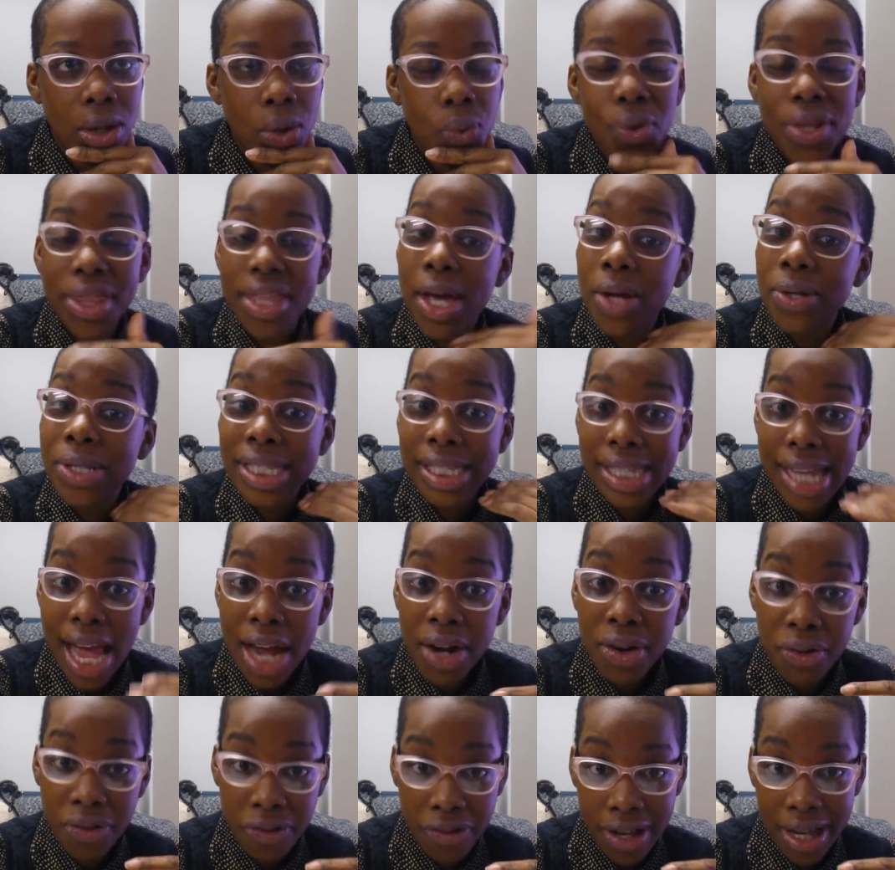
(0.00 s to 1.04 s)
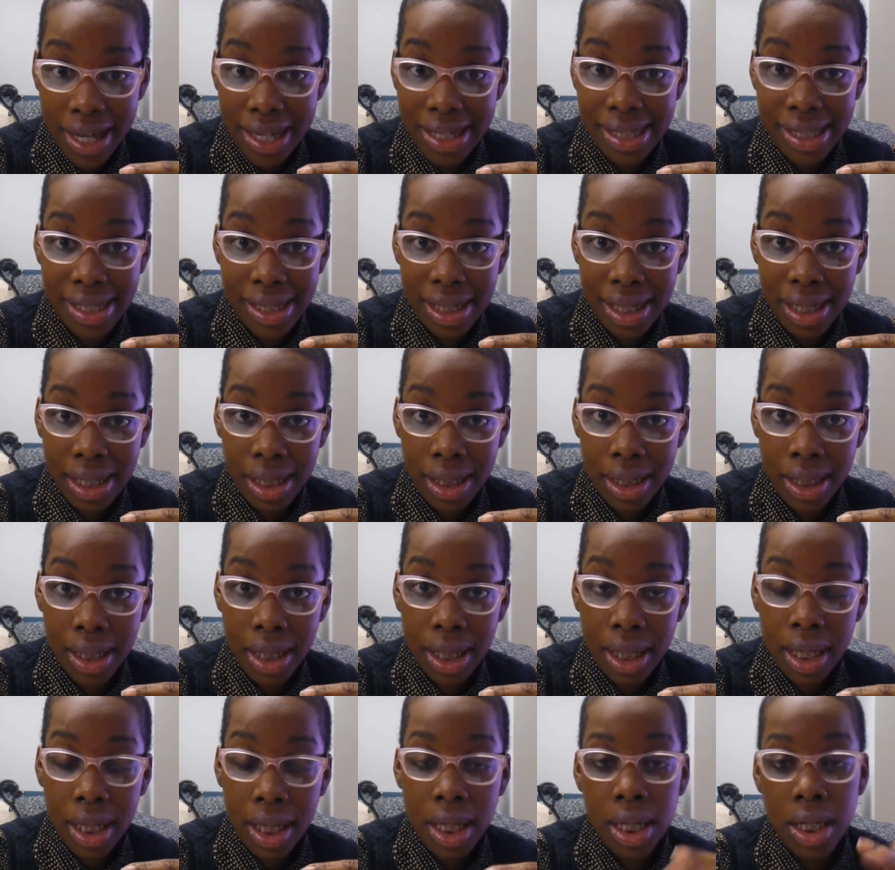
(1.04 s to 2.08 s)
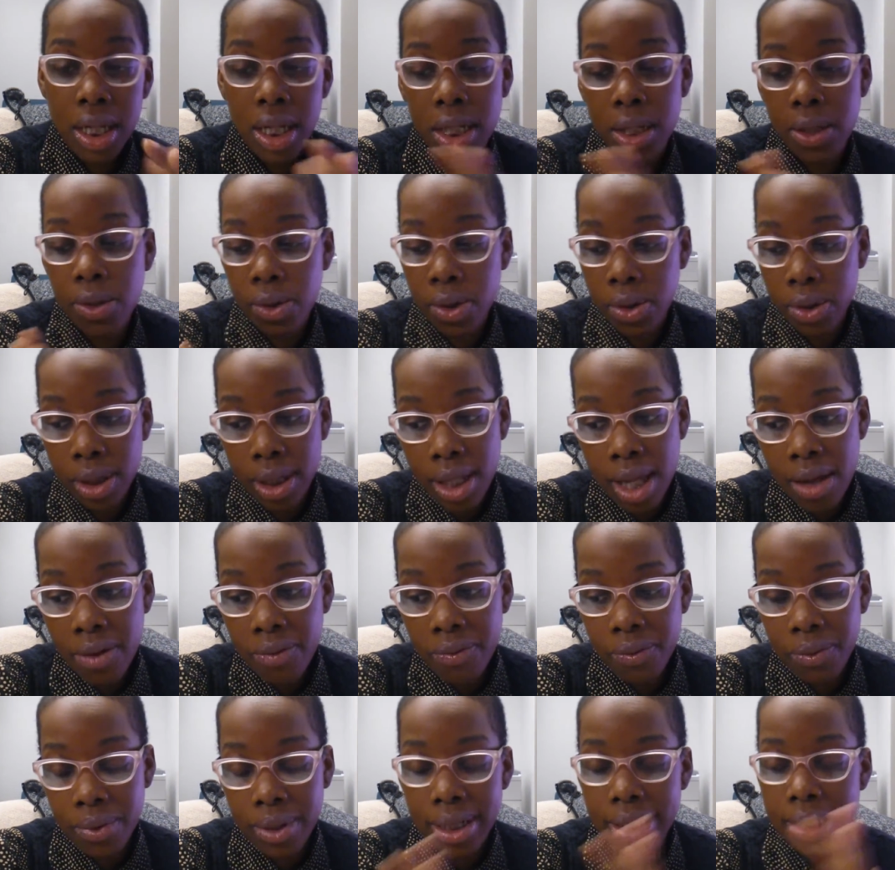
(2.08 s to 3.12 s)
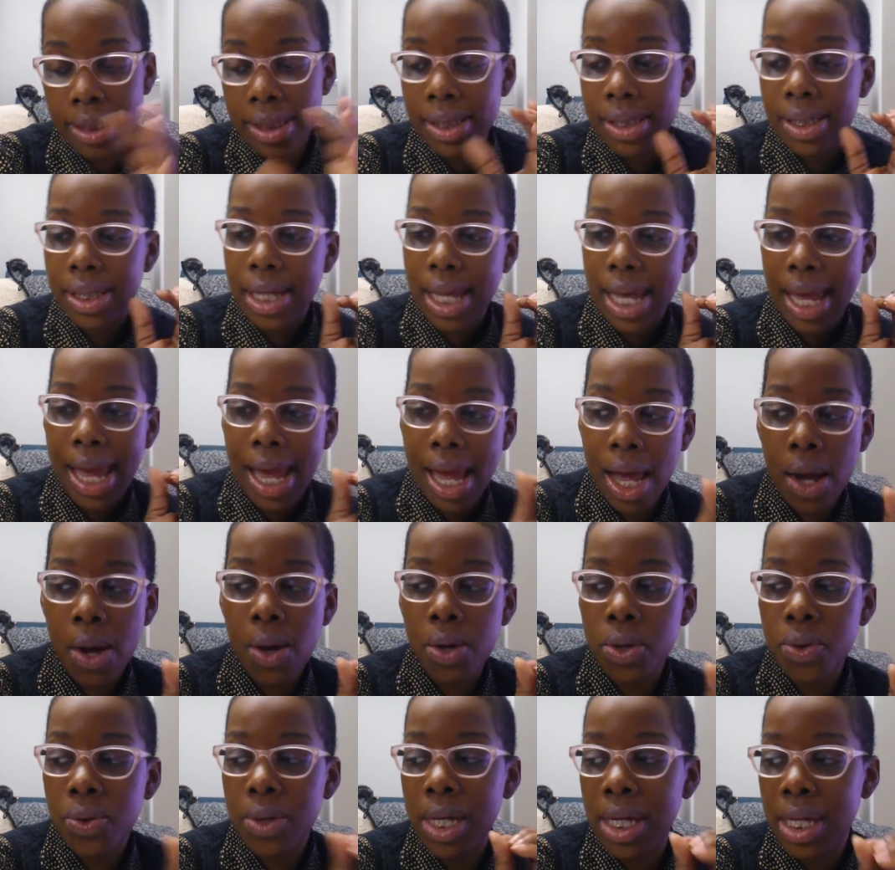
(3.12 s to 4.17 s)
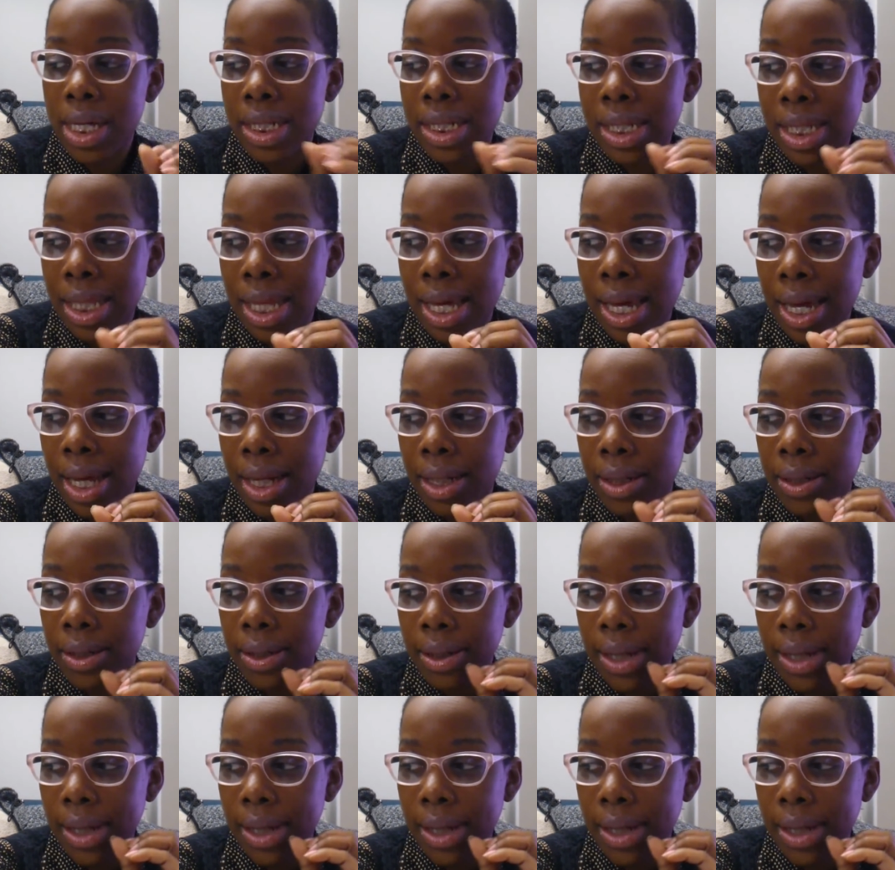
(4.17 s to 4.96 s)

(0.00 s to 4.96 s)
without sacrificing you know your loved ones how you can get to that